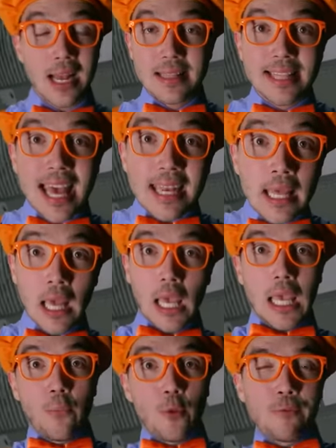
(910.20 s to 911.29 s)
Then
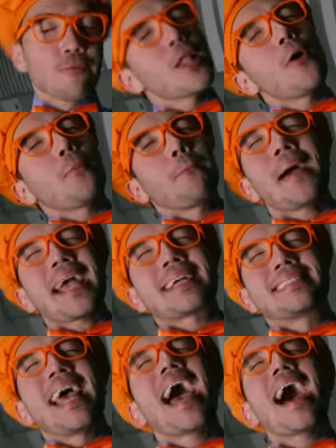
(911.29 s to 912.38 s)
it would float back
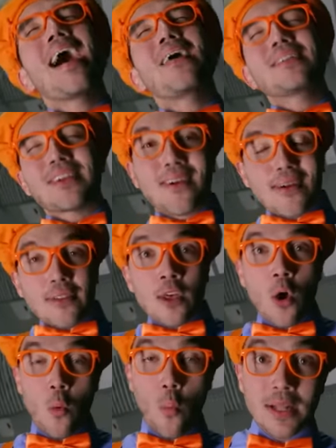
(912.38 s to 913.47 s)
down to Earth
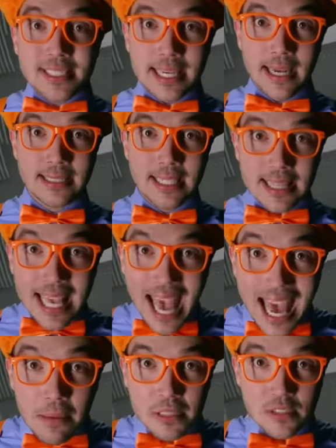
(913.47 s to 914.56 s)
once it got to the
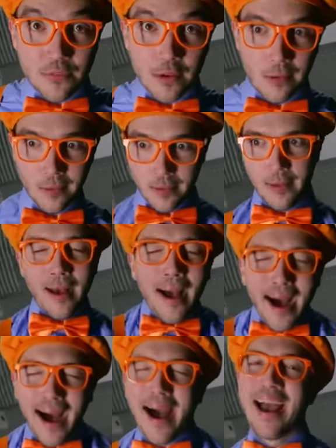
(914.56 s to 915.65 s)
atmosphere.
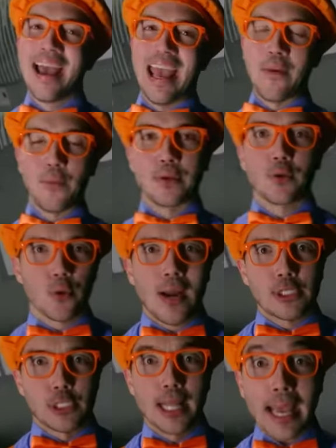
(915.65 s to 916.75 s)
It would
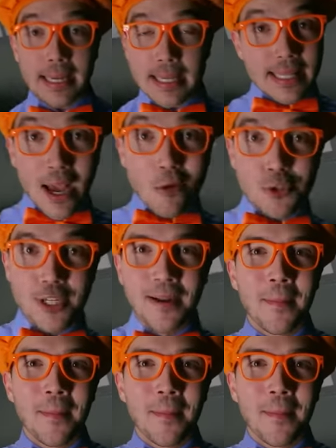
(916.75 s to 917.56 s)
crash land in the ocean,